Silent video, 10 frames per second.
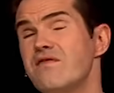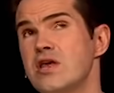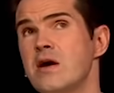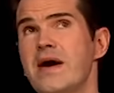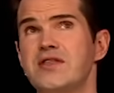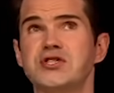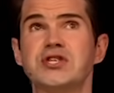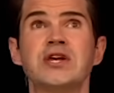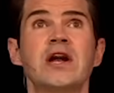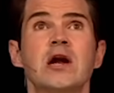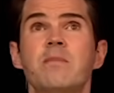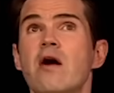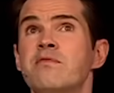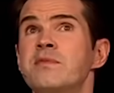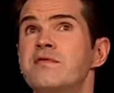everything about the 69
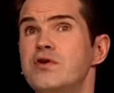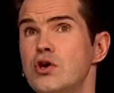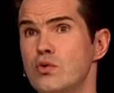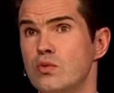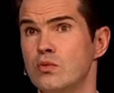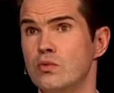apart from the view.